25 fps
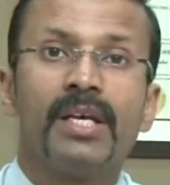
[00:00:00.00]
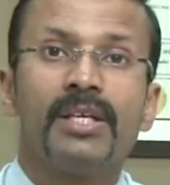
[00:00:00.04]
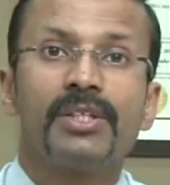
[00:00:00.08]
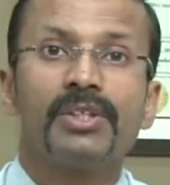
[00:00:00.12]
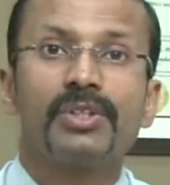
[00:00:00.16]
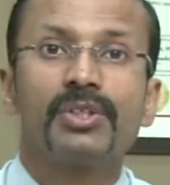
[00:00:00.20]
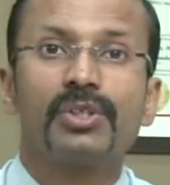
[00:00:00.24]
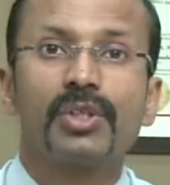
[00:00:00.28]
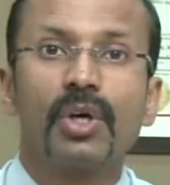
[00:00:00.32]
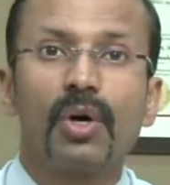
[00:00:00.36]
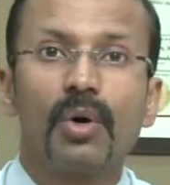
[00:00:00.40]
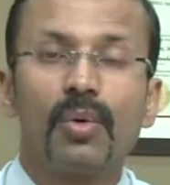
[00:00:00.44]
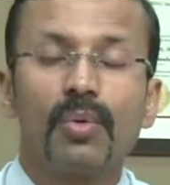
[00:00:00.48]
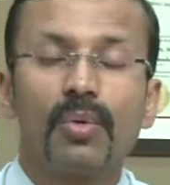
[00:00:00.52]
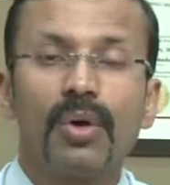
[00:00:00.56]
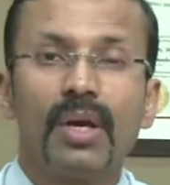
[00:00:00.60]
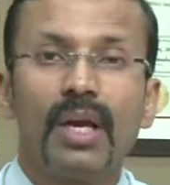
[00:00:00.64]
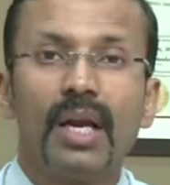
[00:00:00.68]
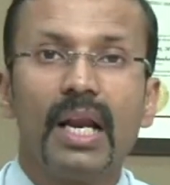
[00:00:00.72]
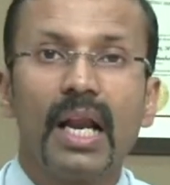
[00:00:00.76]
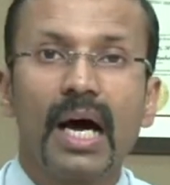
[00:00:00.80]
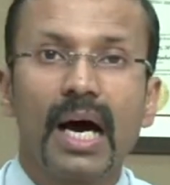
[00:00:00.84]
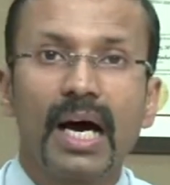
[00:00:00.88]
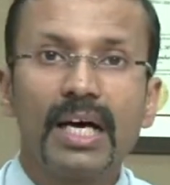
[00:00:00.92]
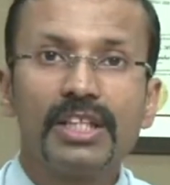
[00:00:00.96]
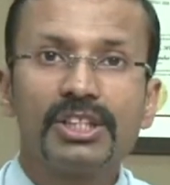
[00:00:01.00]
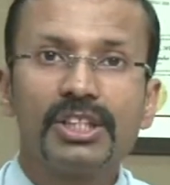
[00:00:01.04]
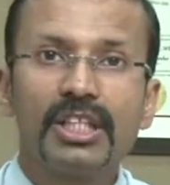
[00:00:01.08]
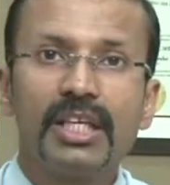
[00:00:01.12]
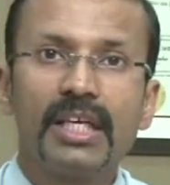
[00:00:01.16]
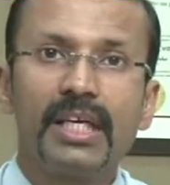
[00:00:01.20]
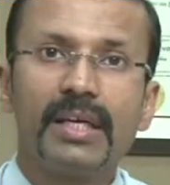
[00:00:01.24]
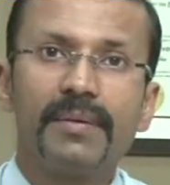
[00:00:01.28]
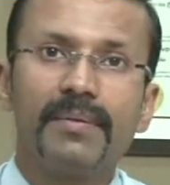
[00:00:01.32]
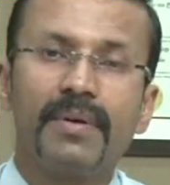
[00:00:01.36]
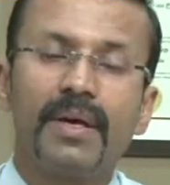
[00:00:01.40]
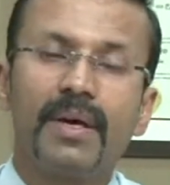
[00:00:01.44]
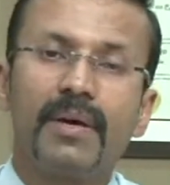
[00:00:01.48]
So
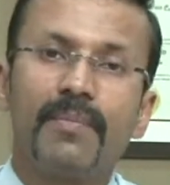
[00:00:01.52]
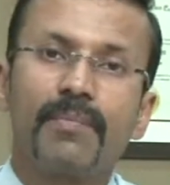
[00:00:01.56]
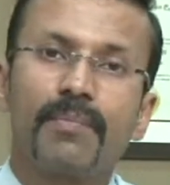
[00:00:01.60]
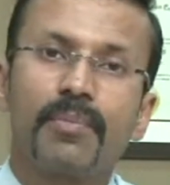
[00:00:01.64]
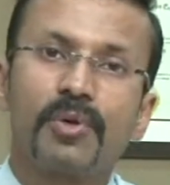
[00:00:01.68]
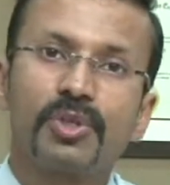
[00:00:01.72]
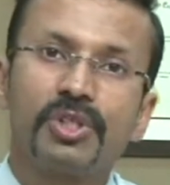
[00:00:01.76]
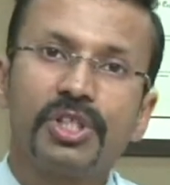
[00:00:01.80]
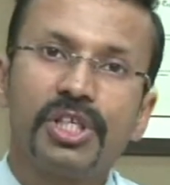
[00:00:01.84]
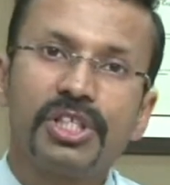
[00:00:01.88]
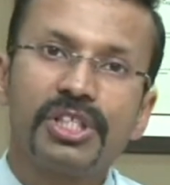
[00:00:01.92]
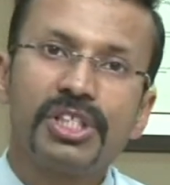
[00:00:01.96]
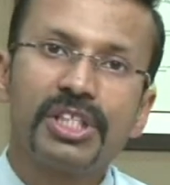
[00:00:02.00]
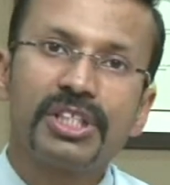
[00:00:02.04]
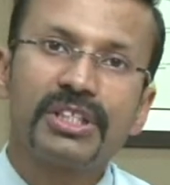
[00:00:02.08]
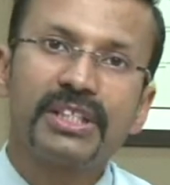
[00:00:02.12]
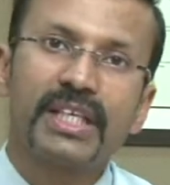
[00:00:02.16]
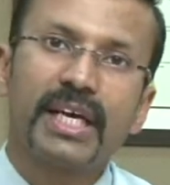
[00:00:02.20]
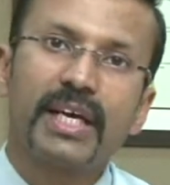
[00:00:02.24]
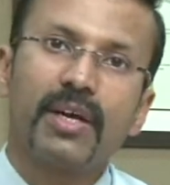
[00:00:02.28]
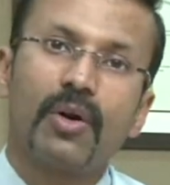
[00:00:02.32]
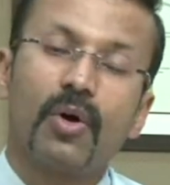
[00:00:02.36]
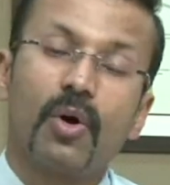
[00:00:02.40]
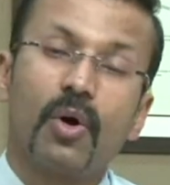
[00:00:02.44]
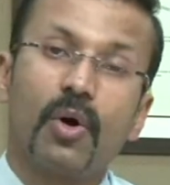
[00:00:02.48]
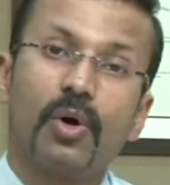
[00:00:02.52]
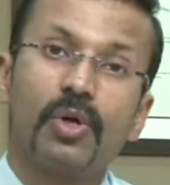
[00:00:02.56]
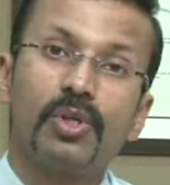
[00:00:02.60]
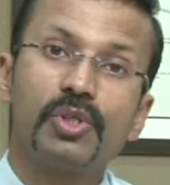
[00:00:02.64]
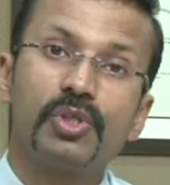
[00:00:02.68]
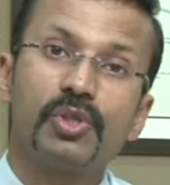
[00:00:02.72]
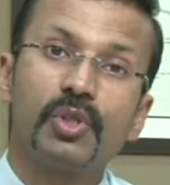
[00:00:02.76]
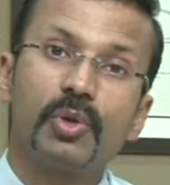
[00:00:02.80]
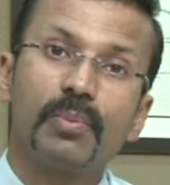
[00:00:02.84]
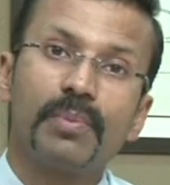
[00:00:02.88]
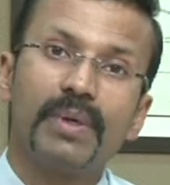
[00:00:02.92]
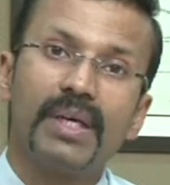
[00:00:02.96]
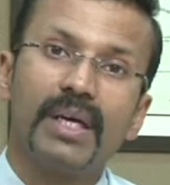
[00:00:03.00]
largely procedures can
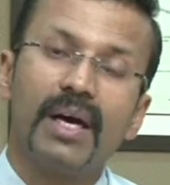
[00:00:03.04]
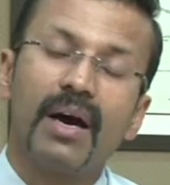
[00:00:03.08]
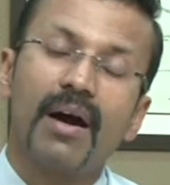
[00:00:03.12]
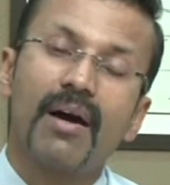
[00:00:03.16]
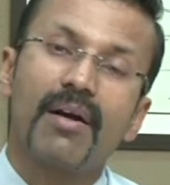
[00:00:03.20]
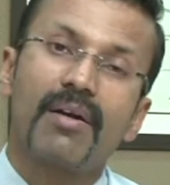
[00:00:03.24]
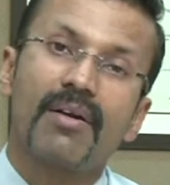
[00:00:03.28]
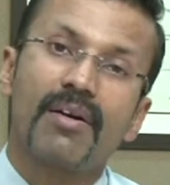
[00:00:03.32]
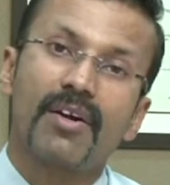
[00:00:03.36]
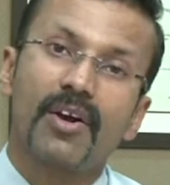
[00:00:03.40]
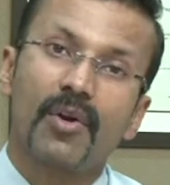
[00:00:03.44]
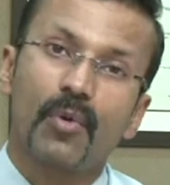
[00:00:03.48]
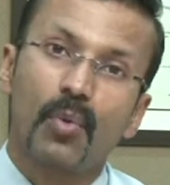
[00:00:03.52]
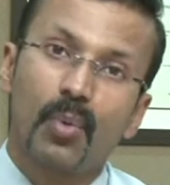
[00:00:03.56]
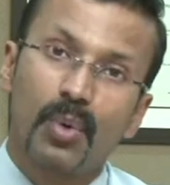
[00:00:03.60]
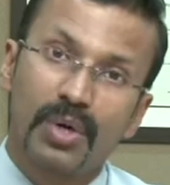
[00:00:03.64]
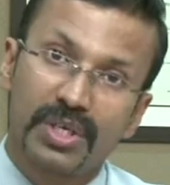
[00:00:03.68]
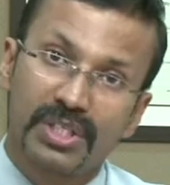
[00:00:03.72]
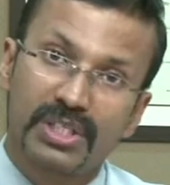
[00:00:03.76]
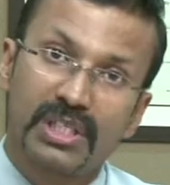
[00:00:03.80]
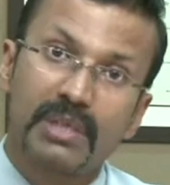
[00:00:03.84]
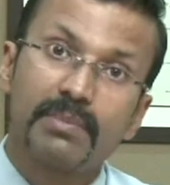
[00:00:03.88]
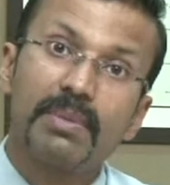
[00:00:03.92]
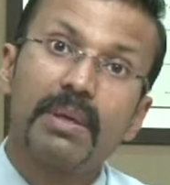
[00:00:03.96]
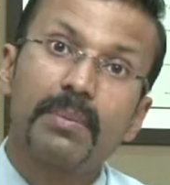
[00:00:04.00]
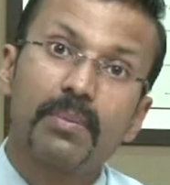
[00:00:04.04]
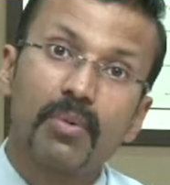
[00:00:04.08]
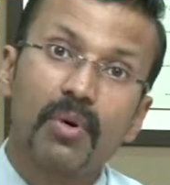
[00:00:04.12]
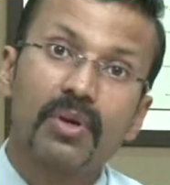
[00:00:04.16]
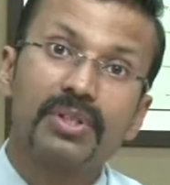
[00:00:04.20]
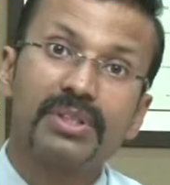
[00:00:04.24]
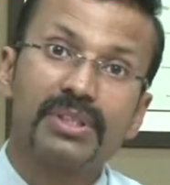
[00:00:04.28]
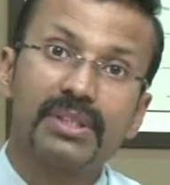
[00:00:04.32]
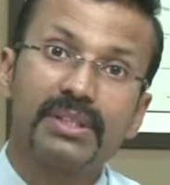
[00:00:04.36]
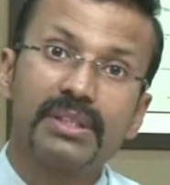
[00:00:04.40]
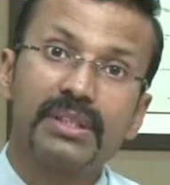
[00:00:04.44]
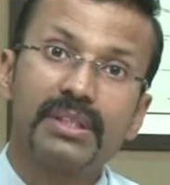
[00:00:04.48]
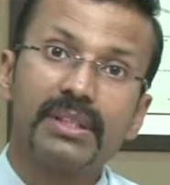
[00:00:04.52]
also be a reversible
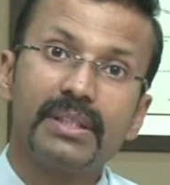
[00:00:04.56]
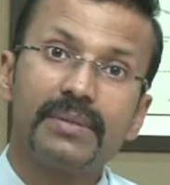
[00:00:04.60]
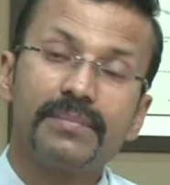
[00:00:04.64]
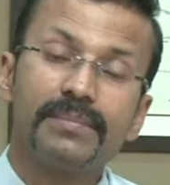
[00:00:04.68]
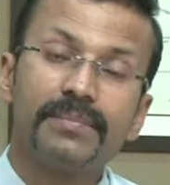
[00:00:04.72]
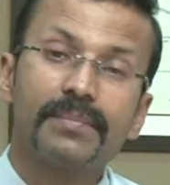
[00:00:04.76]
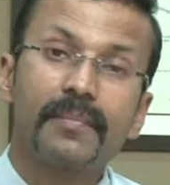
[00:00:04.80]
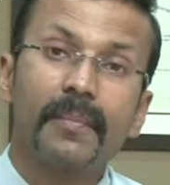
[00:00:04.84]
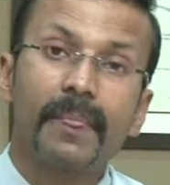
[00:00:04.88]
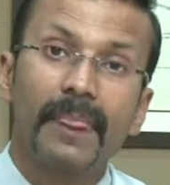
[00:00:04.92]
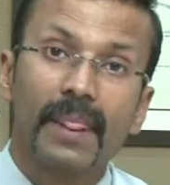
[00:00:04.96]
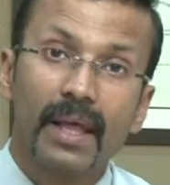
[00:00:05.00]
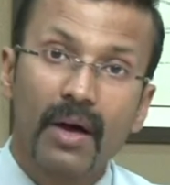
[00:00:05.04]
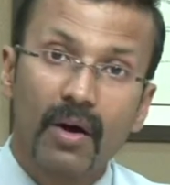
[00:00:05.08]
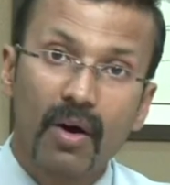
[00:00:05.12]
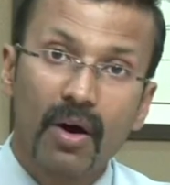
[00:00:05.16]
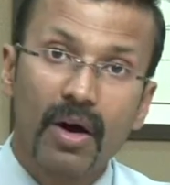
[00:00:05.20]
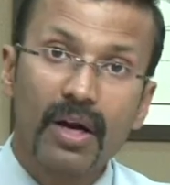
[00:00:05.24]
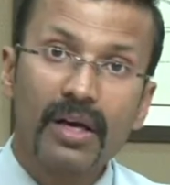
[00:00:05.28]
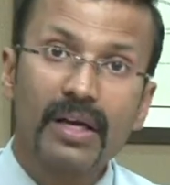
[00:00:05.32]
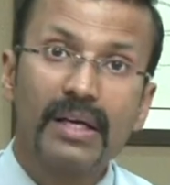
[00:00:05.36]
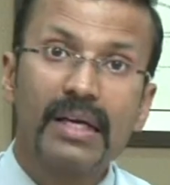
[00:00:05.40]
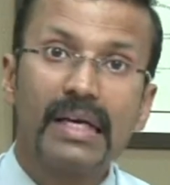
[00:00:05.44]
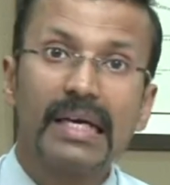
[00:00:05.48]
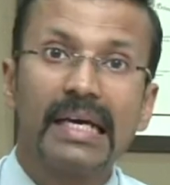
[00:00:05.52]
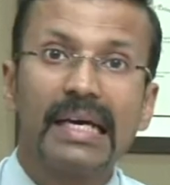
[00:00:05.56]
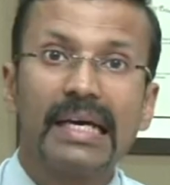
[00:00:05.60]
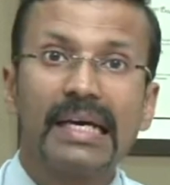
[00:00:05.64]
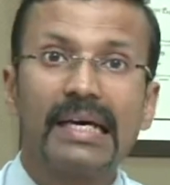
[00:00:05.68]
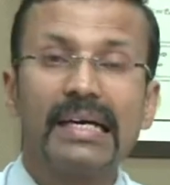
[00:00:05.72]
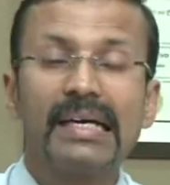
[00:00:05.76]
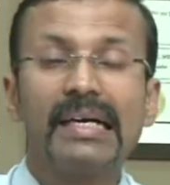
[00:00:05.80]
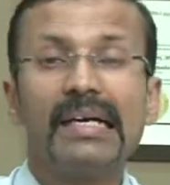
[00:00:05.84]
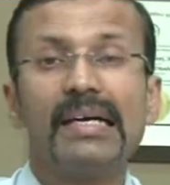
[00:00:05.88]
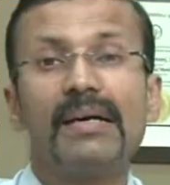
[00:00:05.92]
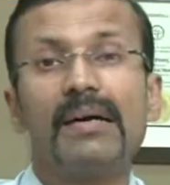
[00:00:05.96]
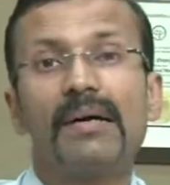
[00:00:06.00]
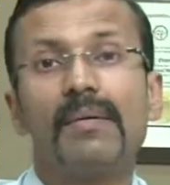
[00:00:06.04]
procedure or
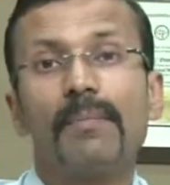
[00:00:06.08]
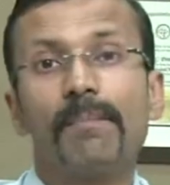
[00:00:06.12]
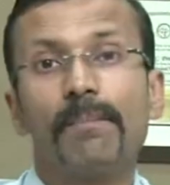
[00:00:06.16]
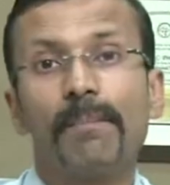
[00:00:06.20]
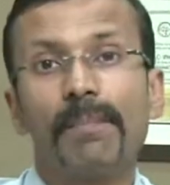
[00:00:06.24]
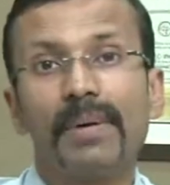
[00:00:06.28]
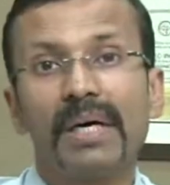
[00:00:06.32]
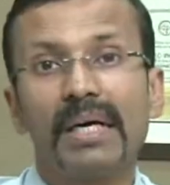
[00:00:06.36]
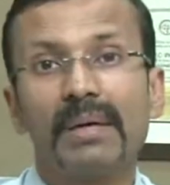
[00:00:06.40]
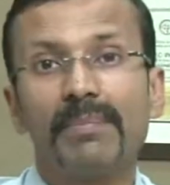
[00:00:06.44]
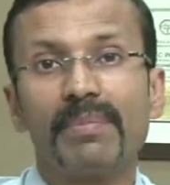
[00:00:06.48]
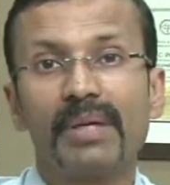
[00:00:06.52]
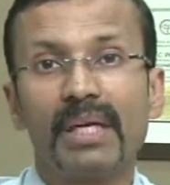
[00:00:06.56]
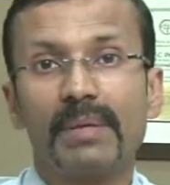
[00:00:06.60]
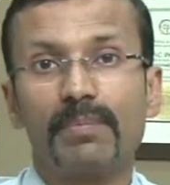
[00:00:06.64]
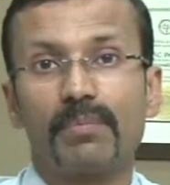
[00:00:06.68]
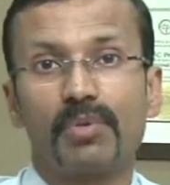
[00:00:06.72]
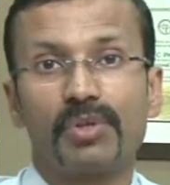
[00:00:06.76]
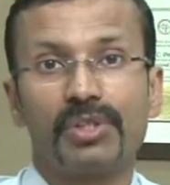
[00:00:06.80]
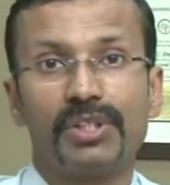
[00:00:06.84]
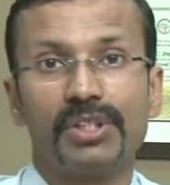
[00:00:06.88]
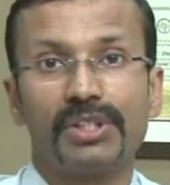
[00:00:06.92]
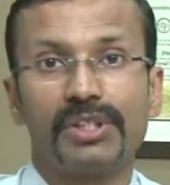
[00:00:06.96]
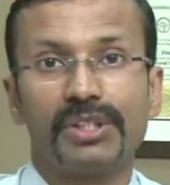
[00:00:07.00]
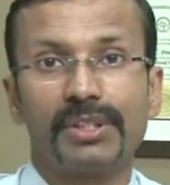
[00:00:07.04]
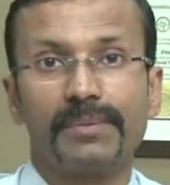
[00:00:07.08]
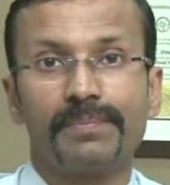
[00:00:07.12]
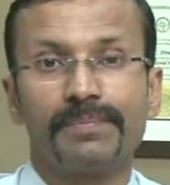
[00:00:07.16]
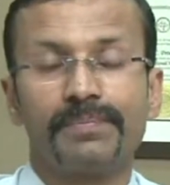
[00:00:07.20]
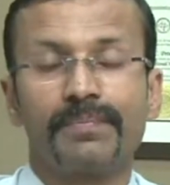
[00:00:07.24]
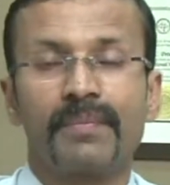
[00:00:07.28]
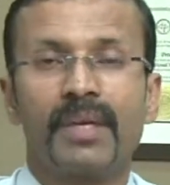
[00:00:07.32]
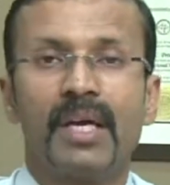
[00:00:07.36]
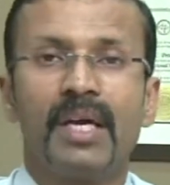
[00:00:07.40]
a permanent procedure.